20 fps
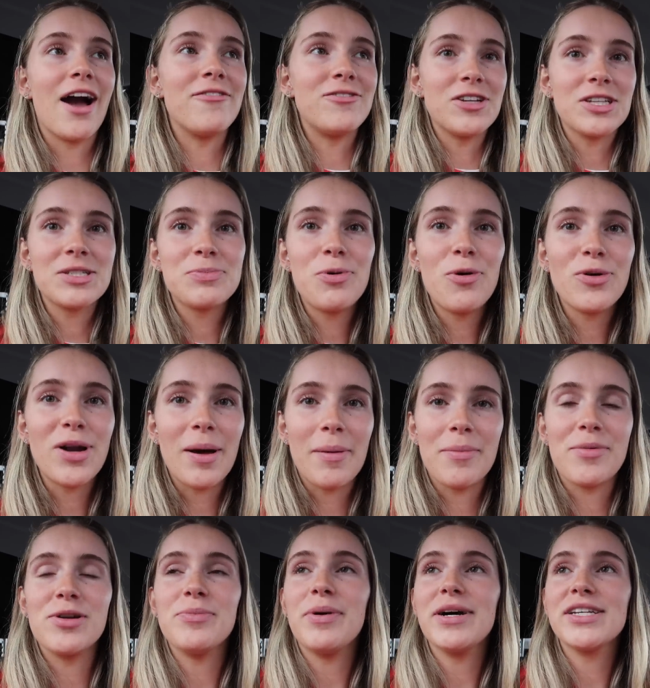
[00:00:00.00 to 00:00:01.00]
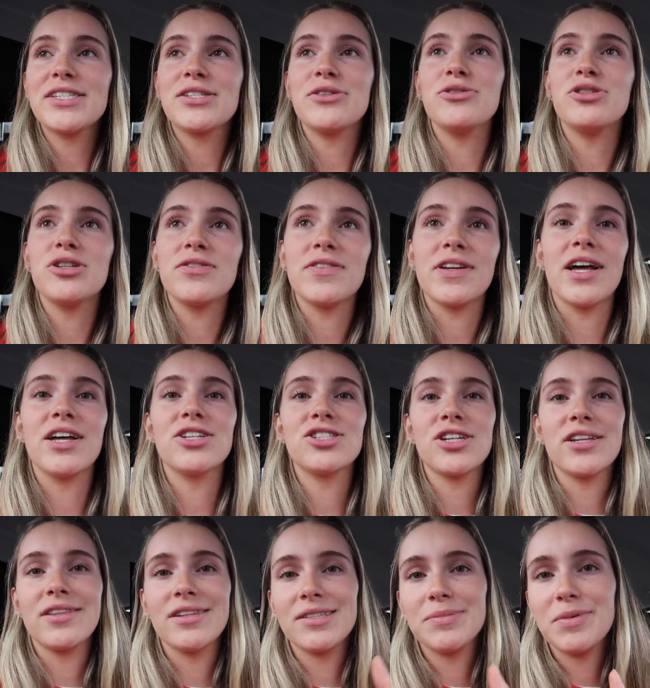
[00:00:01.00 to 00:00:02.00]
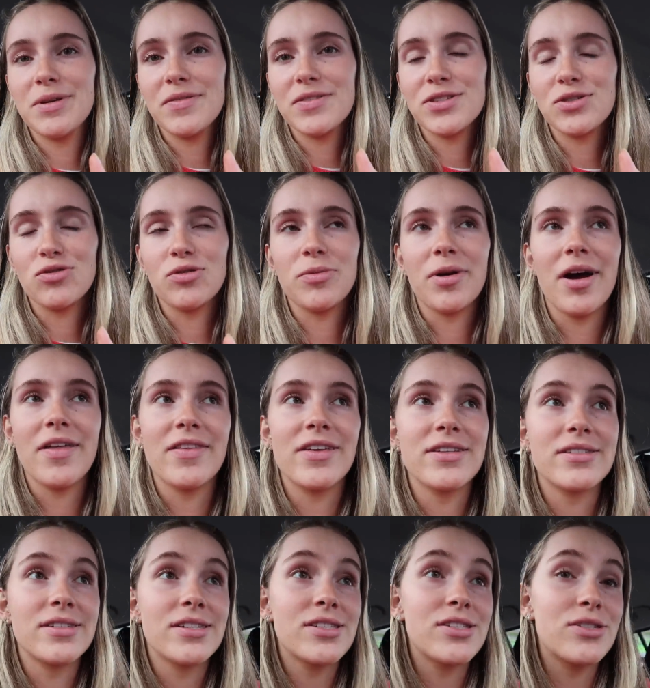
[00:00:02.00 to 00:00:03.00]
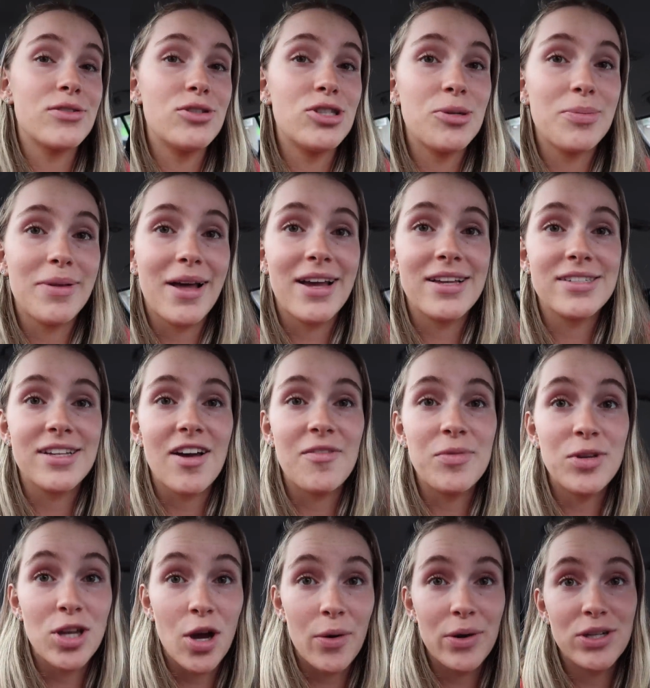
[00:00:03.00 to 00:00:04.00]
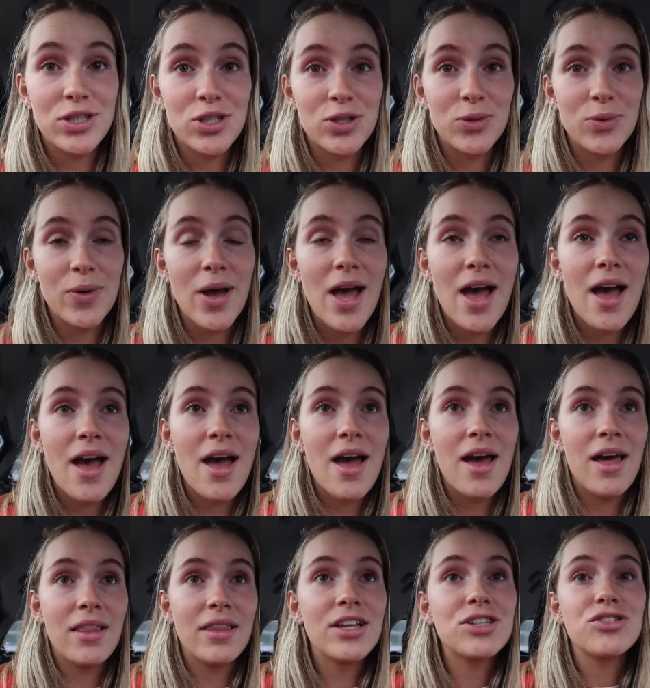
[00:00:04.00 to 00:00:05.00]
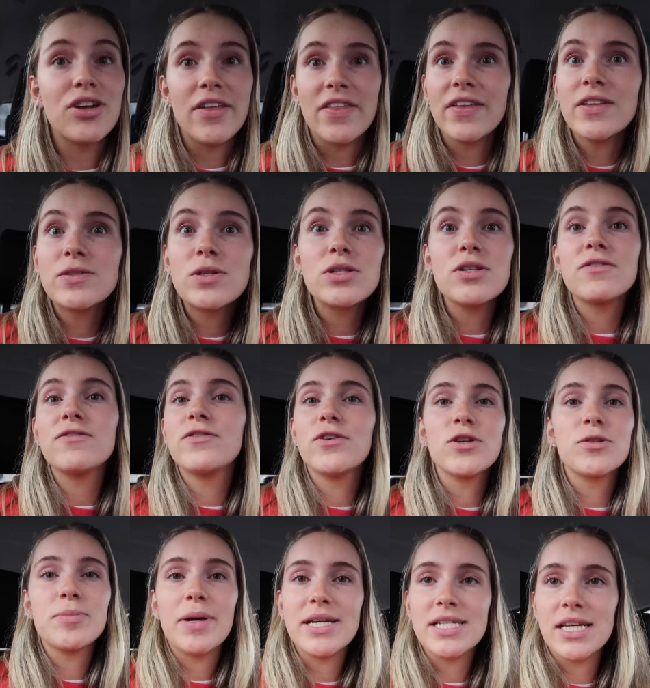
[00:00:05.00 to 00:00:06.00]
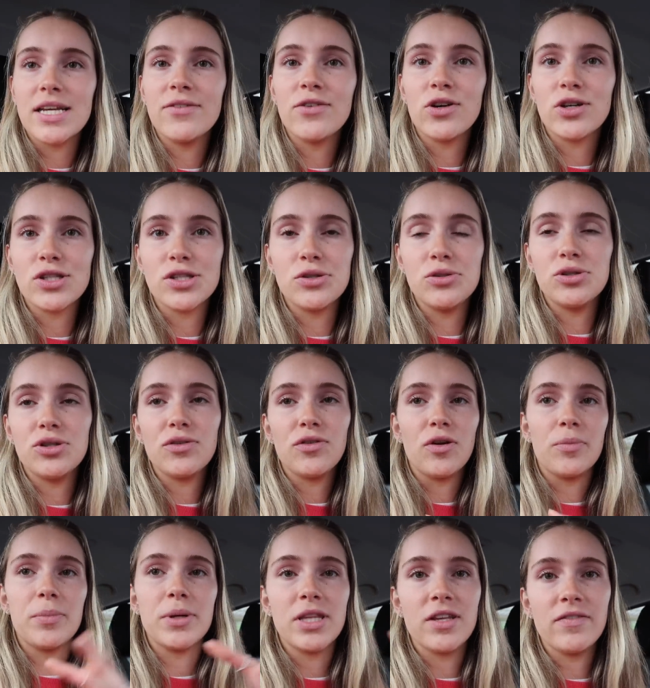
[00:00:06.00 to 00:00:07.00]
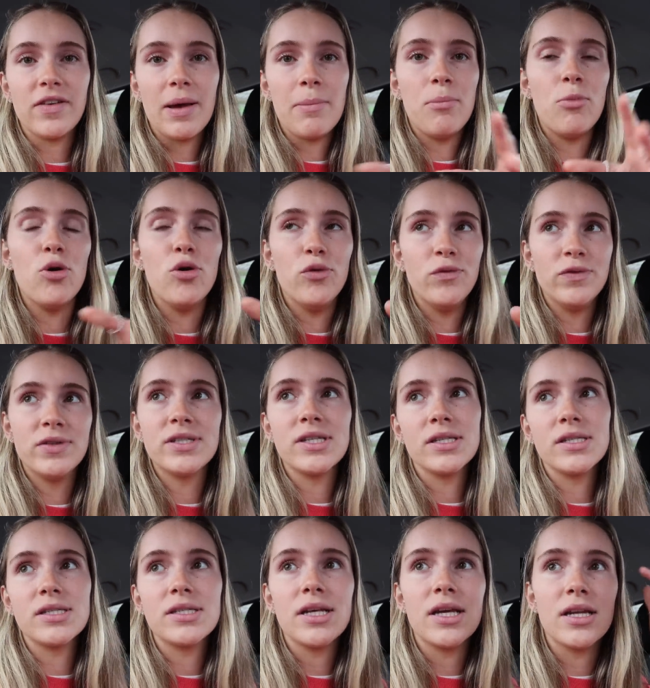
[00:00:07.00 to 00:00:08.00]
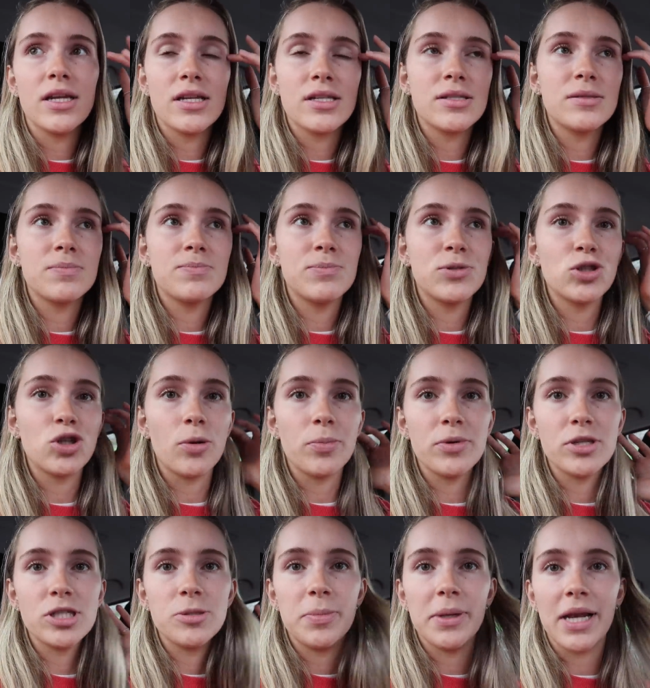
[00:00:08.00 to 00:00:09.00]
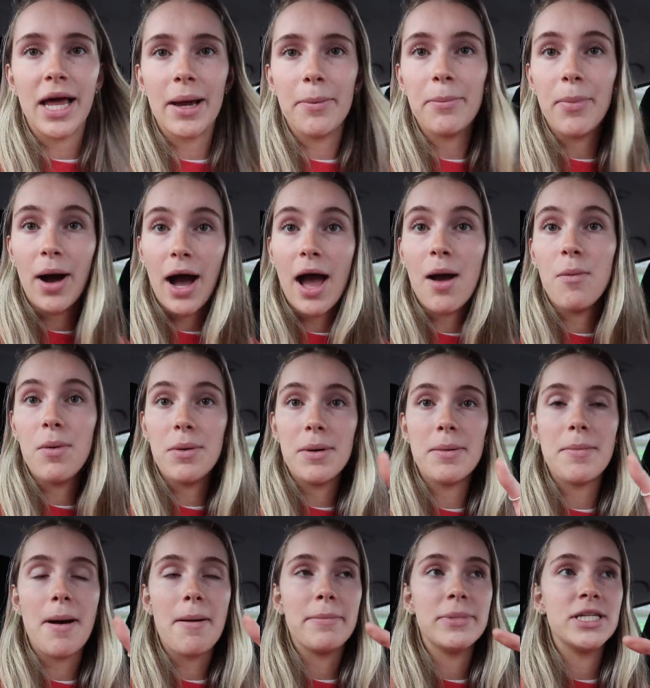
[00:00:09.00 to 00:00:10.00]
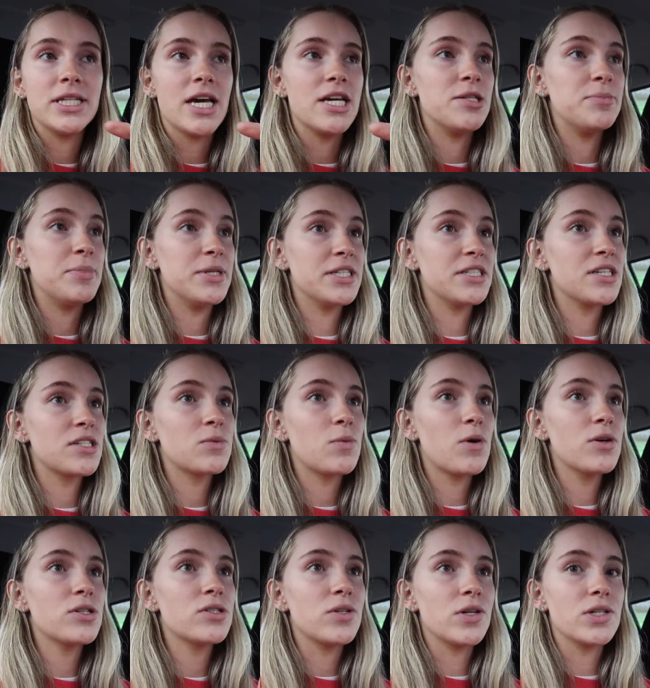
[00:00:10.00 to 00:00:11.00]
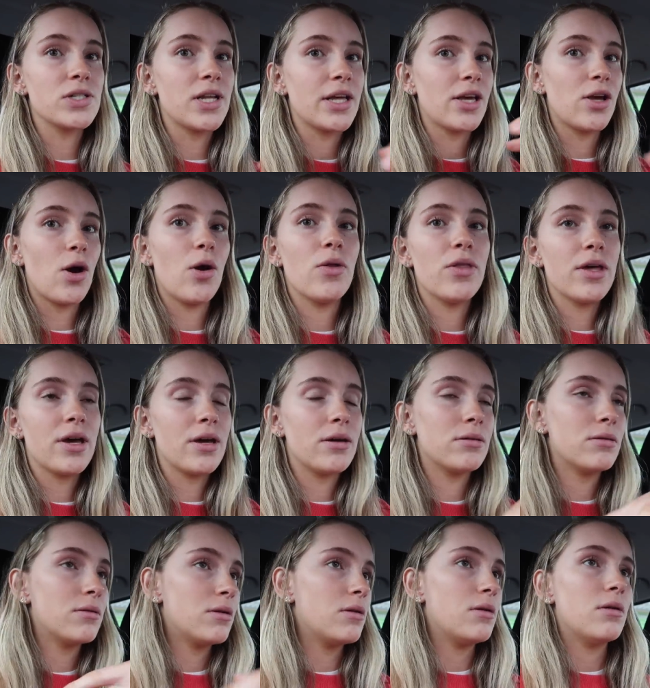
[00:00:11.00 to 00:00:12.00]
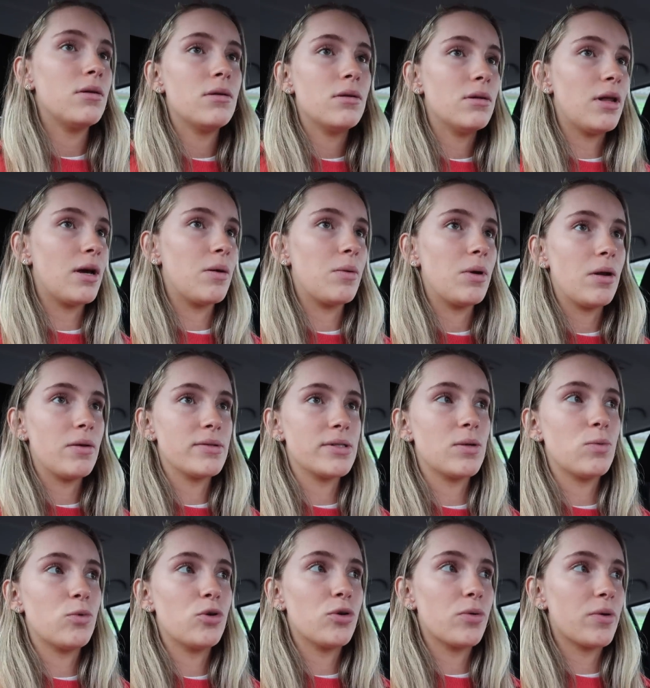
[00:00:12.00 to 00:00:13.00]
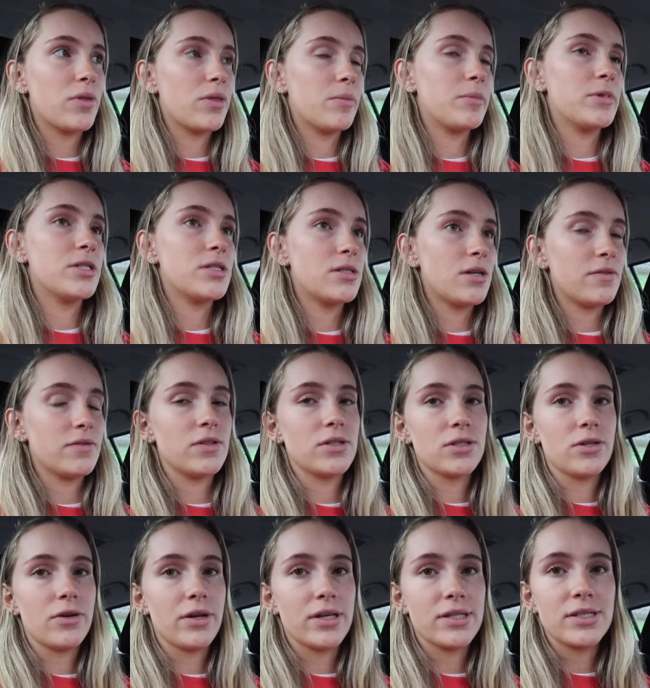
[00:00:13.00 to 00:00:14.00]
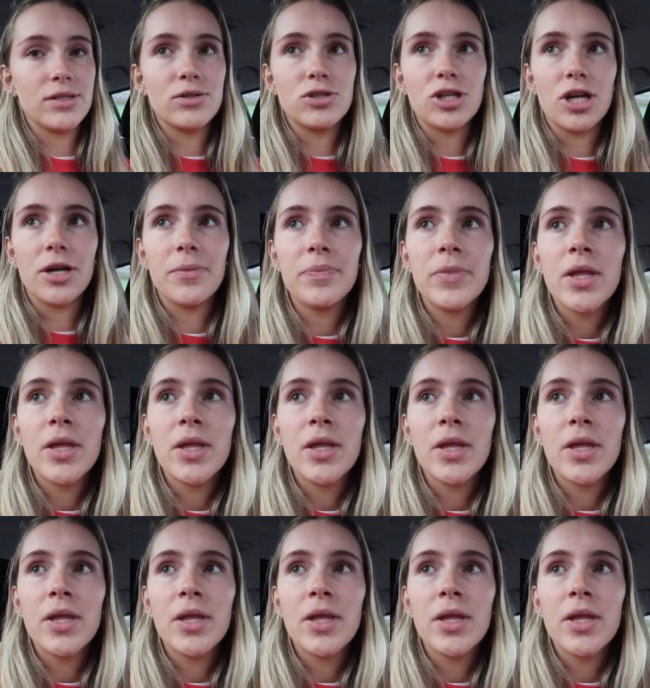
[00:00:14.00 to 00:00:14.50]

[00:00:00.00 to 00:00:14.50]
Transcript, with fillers: I've just pulled up, I'm gonna buy sushi for lunch, and there's a bit of a story behind this. This sushi place I've been going to, literally I think this was the first place I ever got sushi from, but they've like moved since then. This shop used to be like by where my mum and dad's business was, so I used to like go there like when I was at work with them and stuff, just go get sushi.